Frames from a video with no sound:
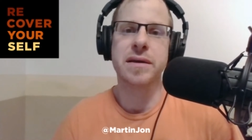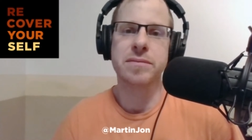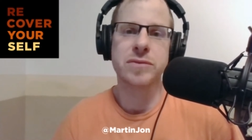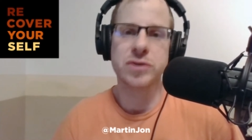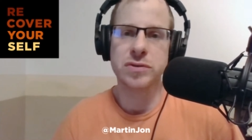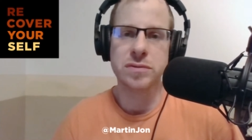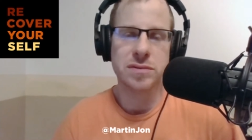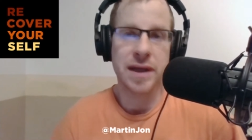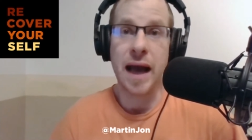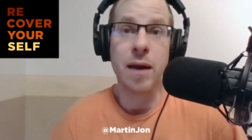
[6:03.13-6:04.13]
him to,
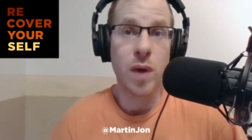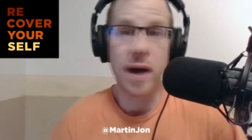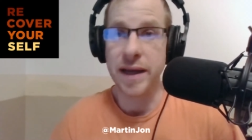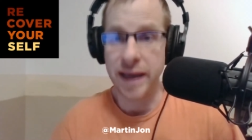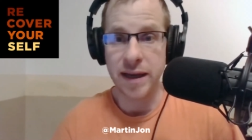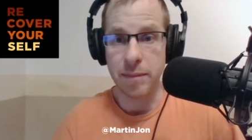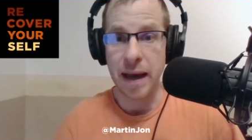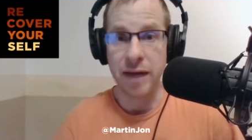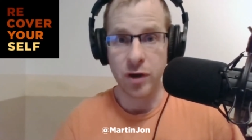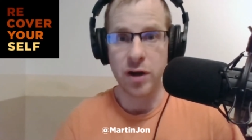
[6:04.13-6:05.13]
like, I want to get him
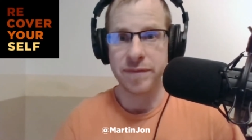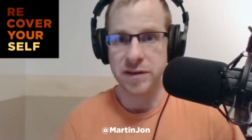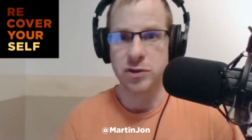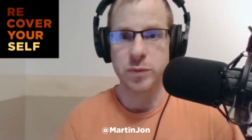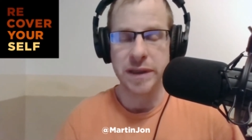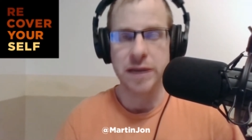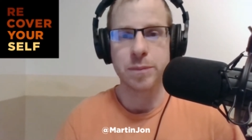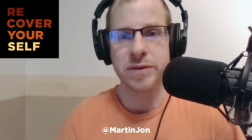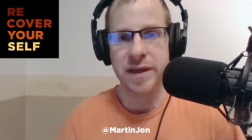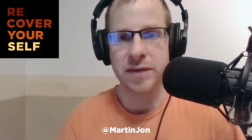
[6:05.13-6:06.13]
out of office because we need to
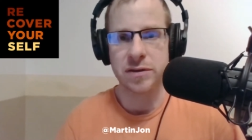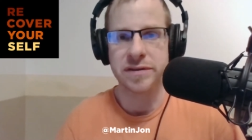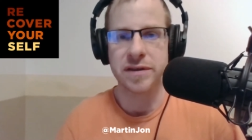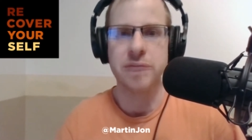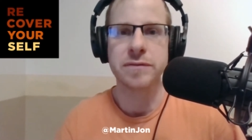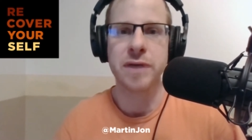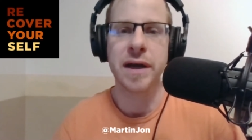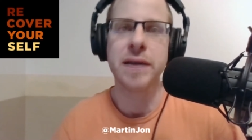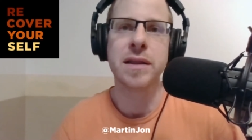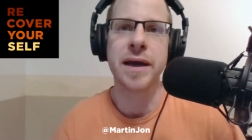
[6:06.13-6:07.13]
protect ourselves,
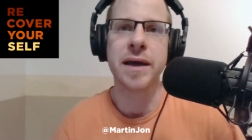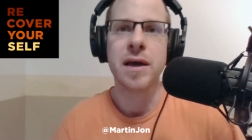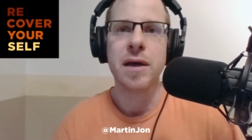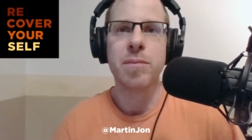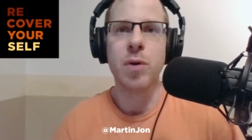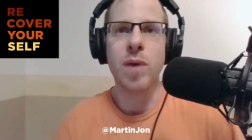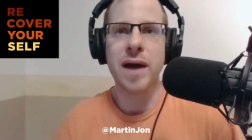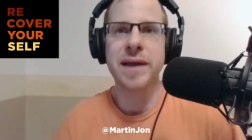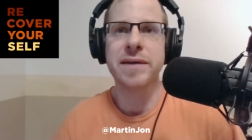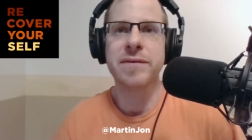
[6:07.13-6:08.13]
right? Like, but
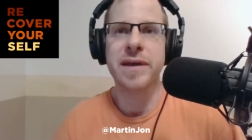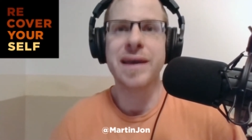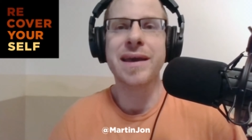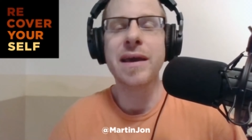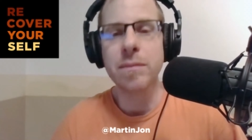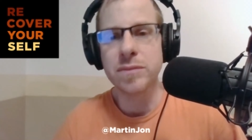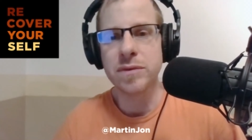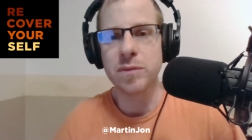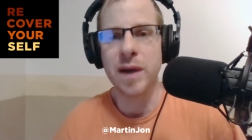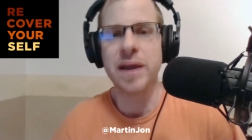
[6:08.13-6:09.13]
wanting
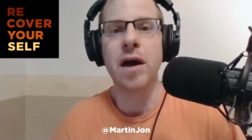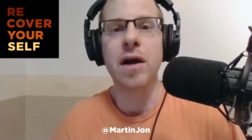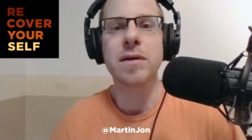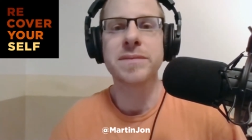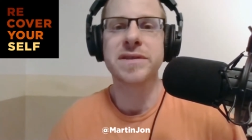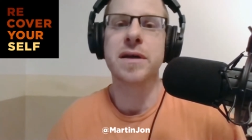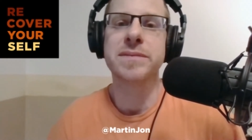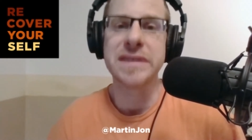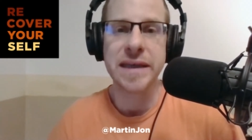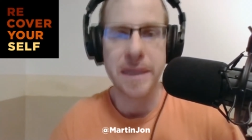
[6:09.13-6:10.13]
harm to
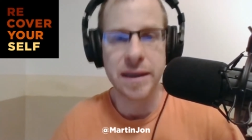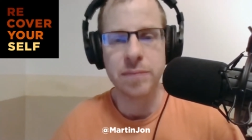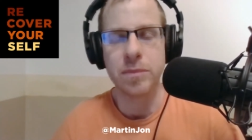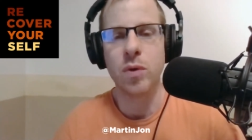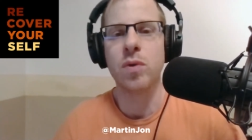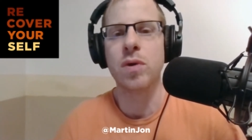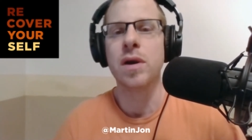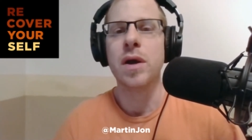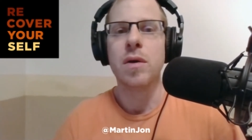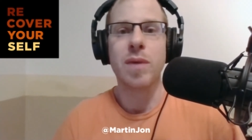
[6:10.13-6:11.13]
come to him,
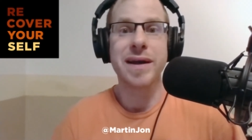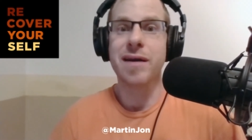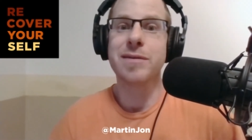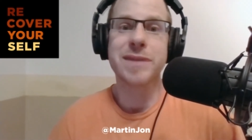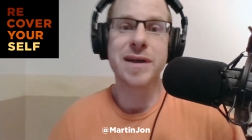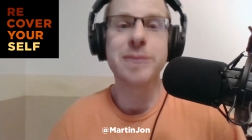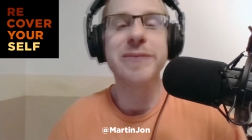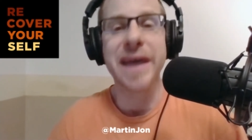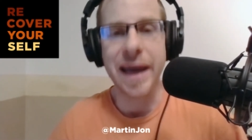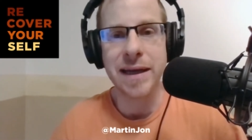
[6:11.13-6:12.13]
or wanting harm to come
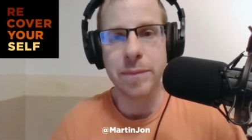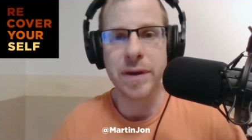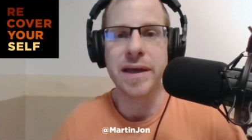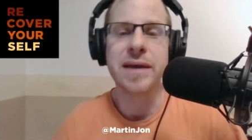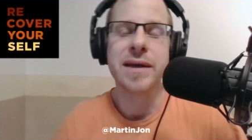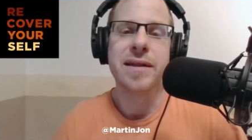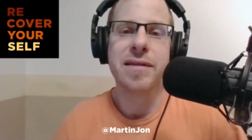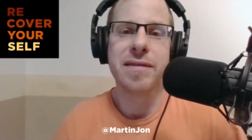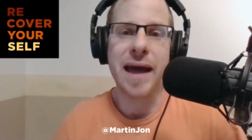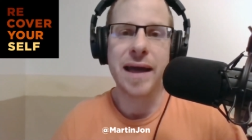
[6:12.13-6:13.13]
to anybody,
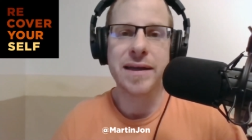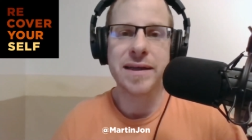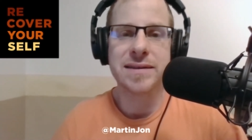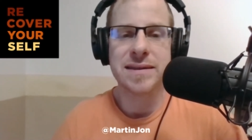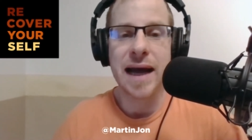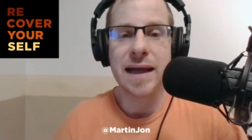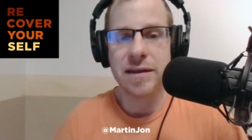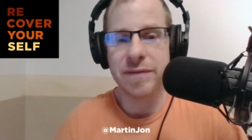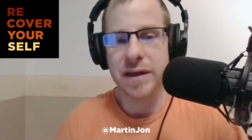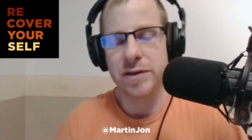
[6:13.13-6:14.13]
that is not
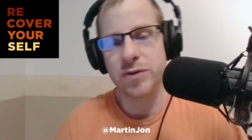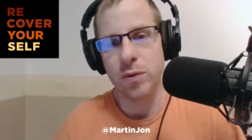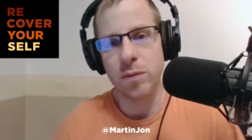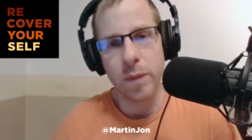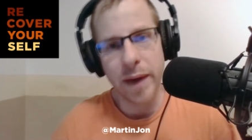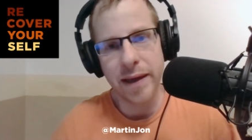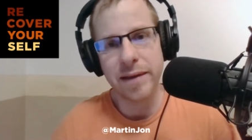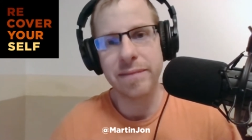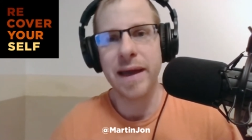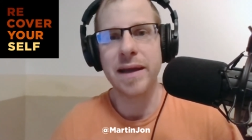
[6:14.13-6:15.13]
living in a sober way,
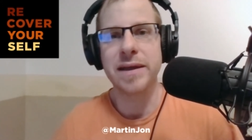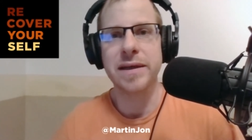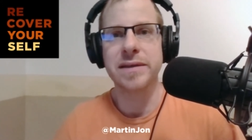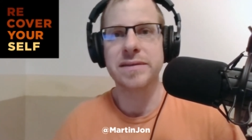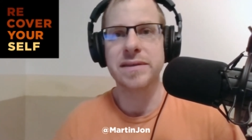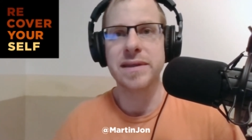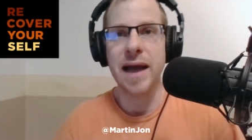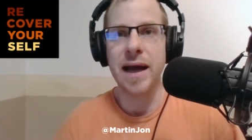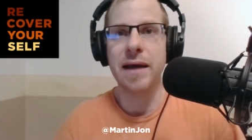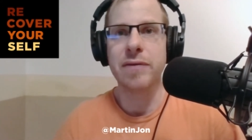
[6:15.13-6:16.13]
and that is
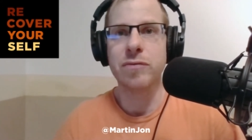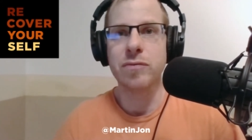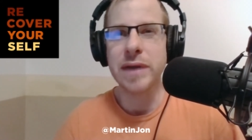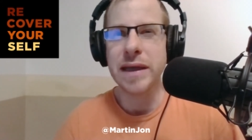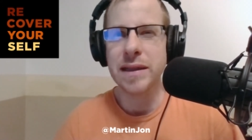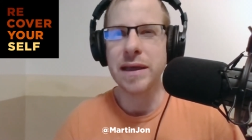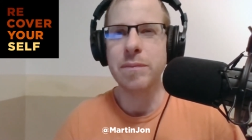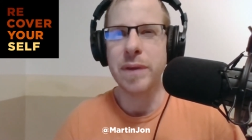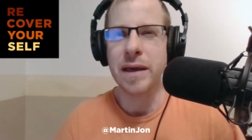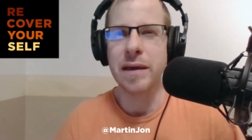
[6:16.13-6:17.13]
not really
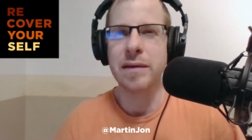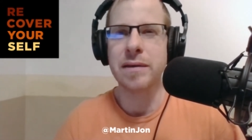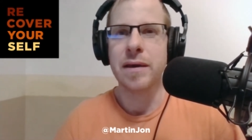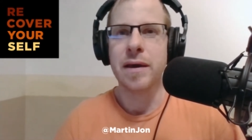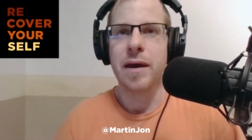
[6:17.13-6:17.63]
being,